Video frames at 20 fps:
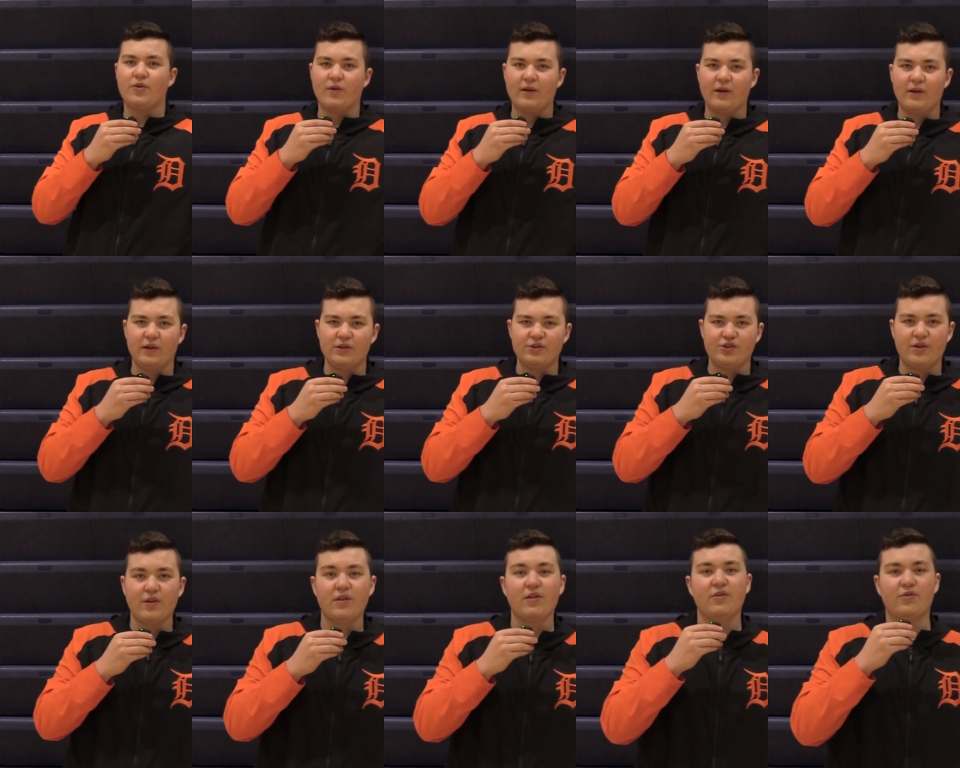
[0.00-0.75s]
during
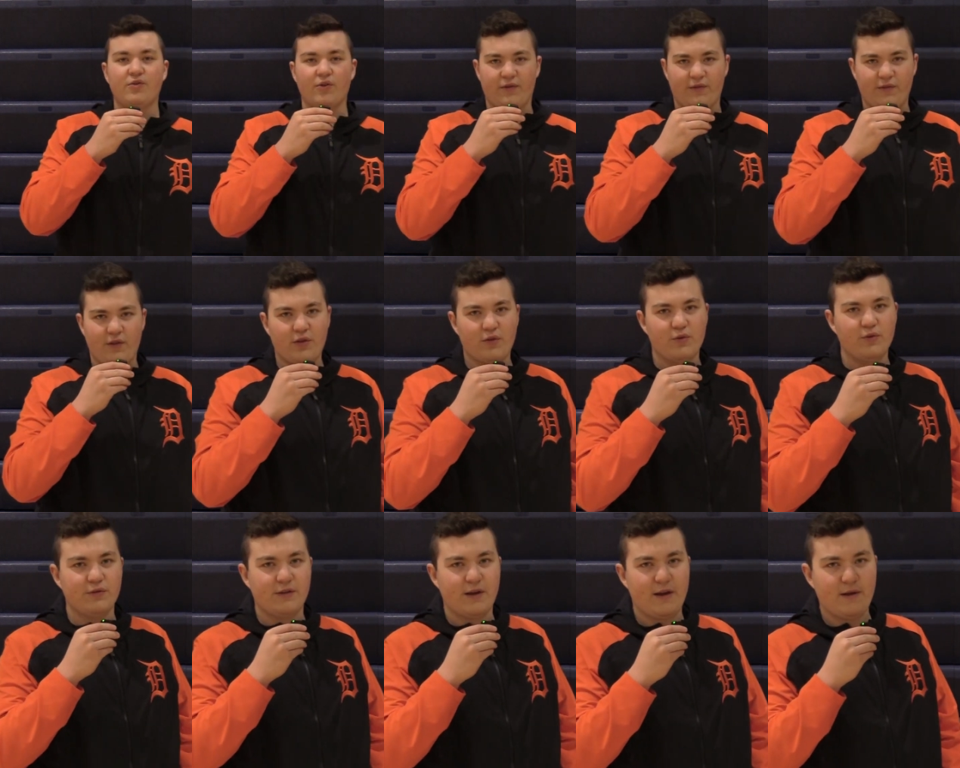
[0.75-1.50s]
lunches during the
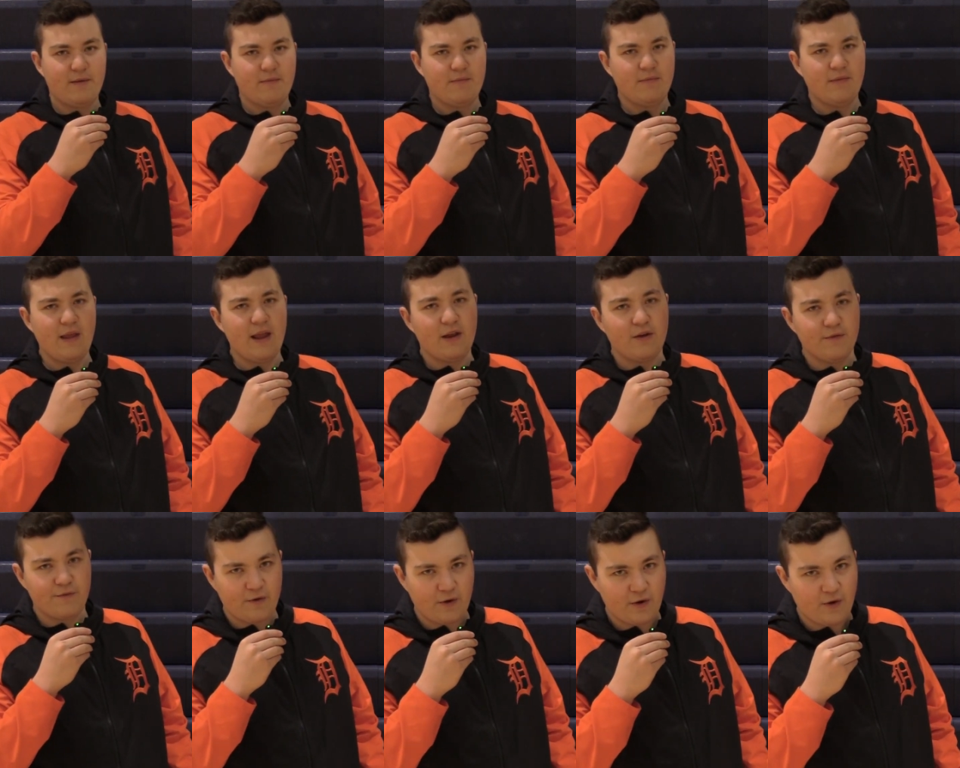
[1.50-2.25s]
school day.
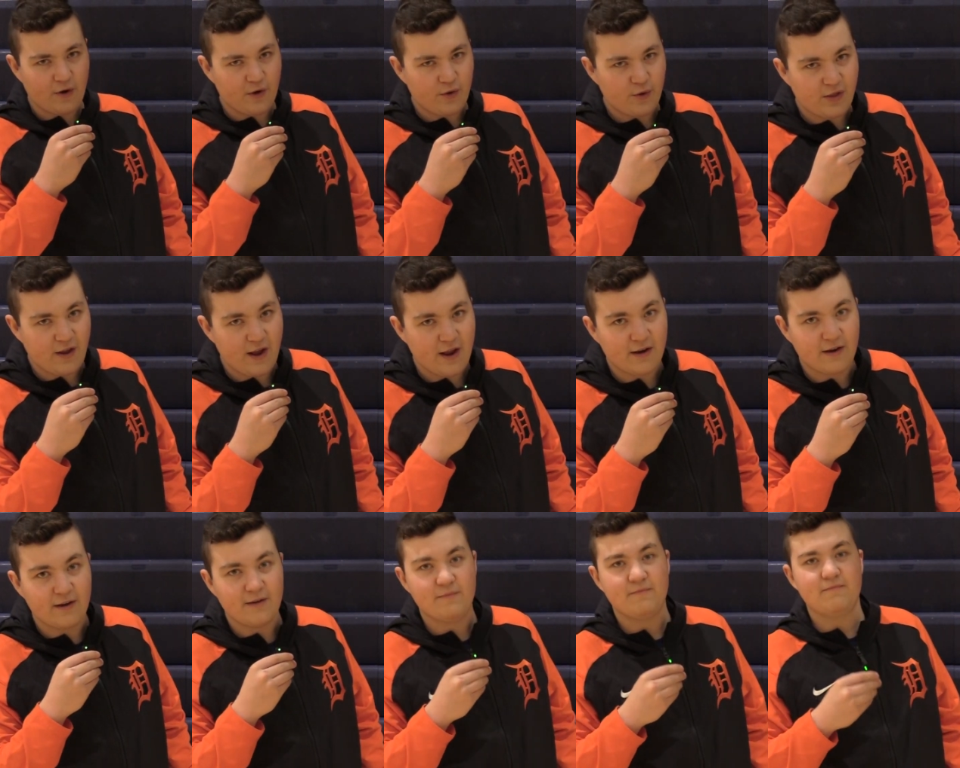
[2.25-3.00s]
Thank you for your
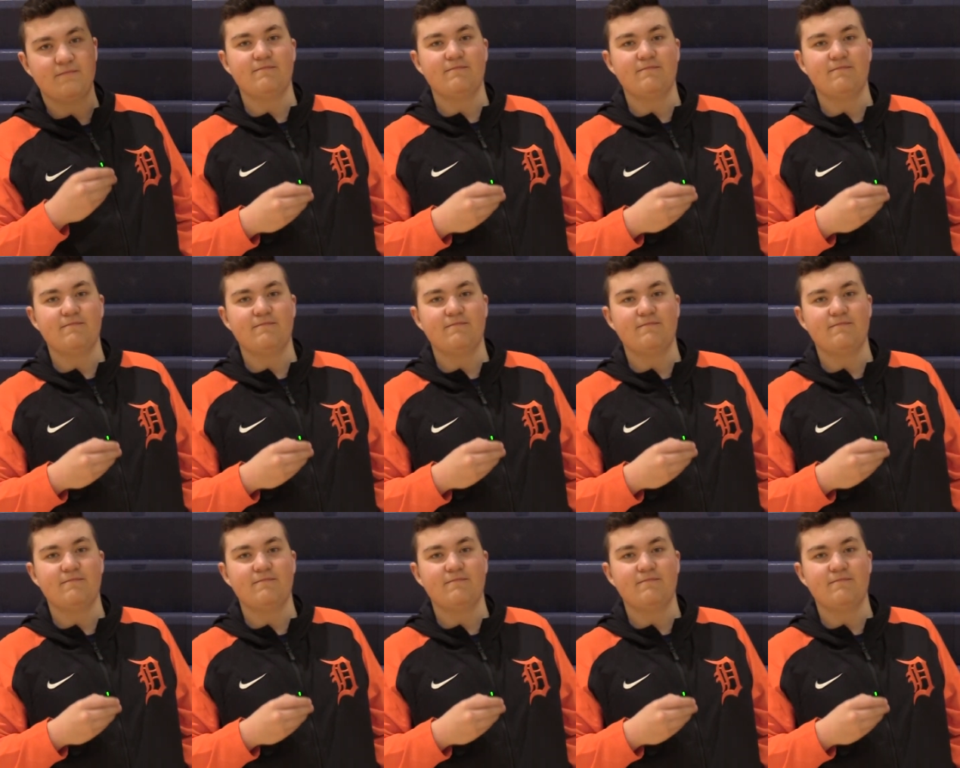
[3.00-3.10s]
understanding.